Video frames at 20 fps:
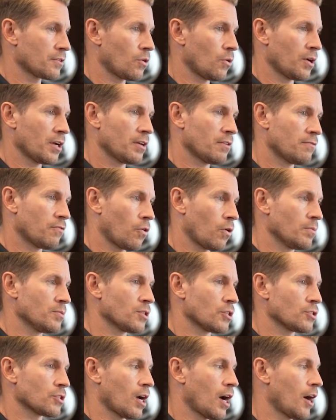According to Forbes,
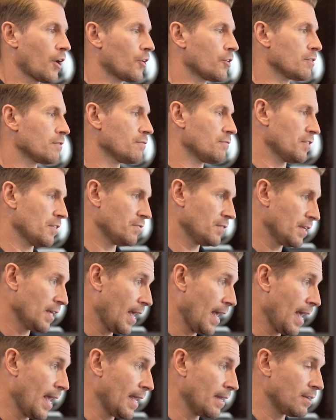there's
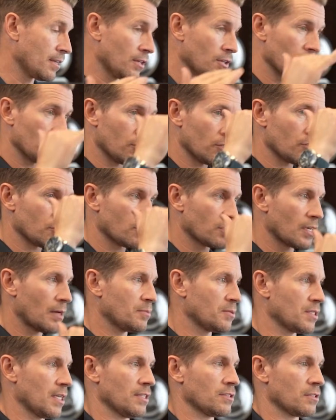158, and then there's
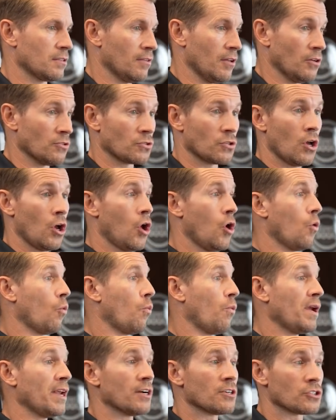subsets of those.
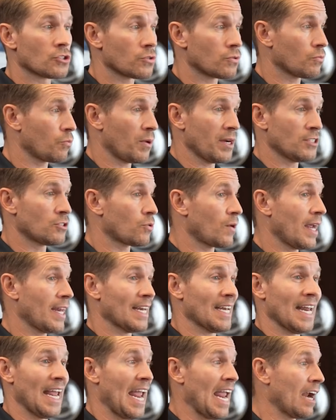We, are we train
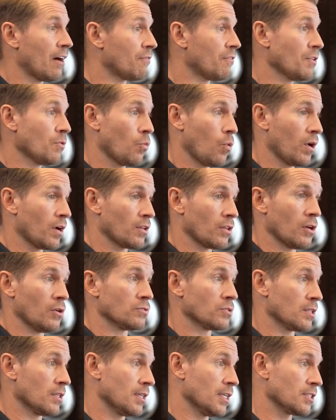in every one of
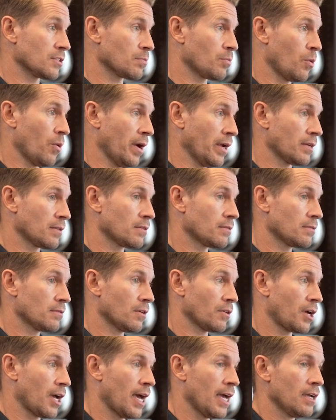those at this point,
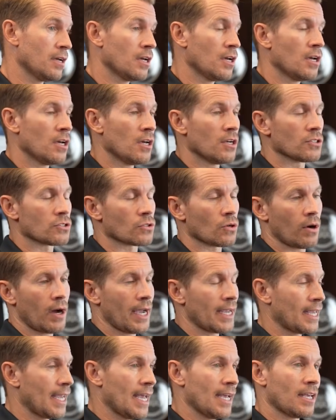okay? So
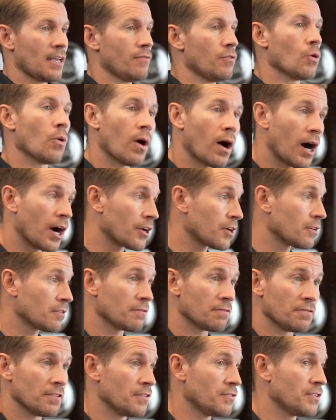I can't give you
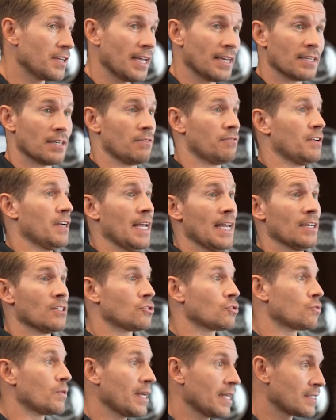158 different
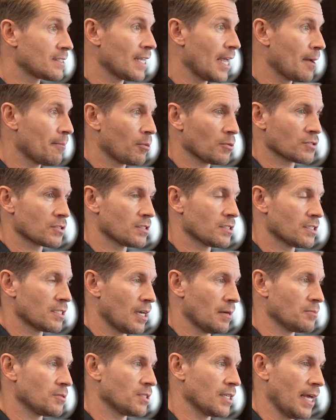industry examples and
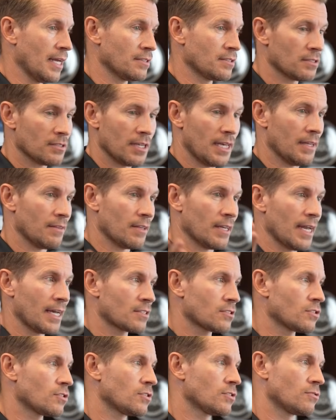subsets in the
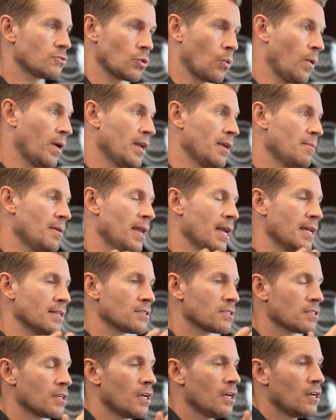next 20
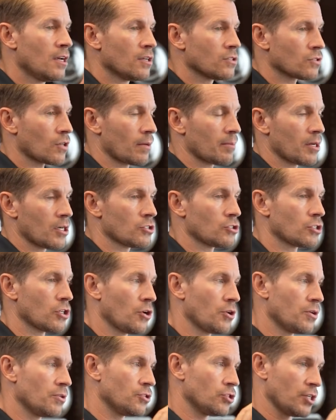minutes. So I'm going to
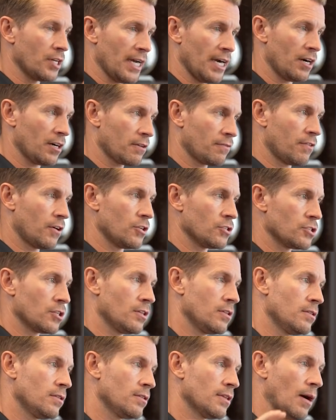show you a generic
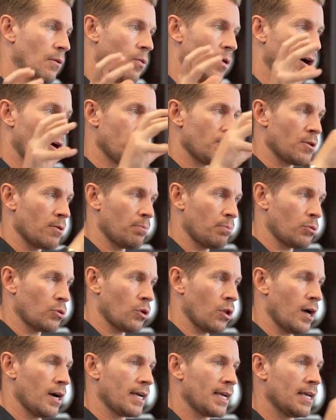version that will help you
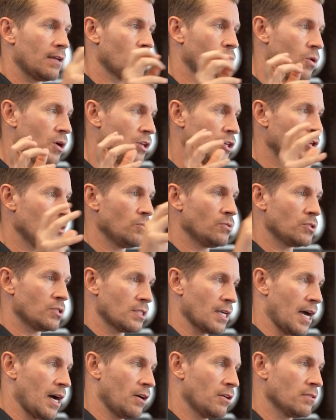plug in what you
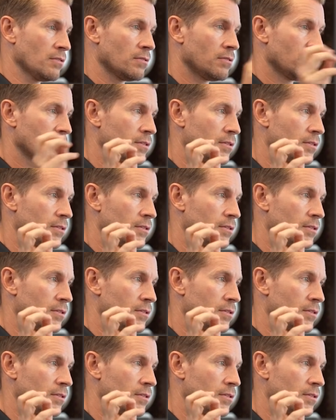sell.